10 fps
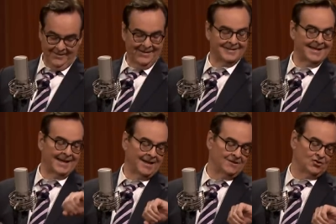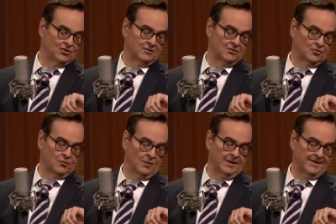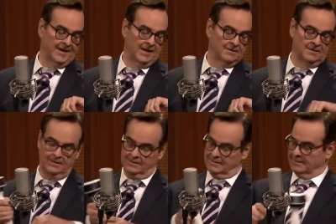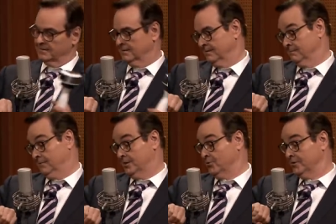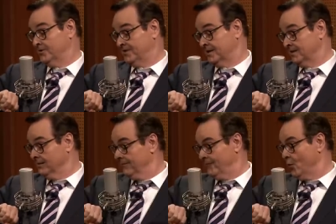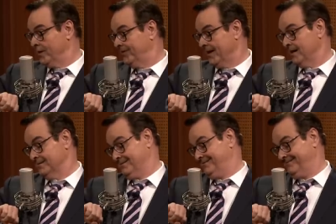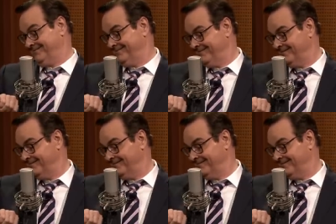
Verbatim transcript: this hand, 20,000. This one, 640,000. interesting.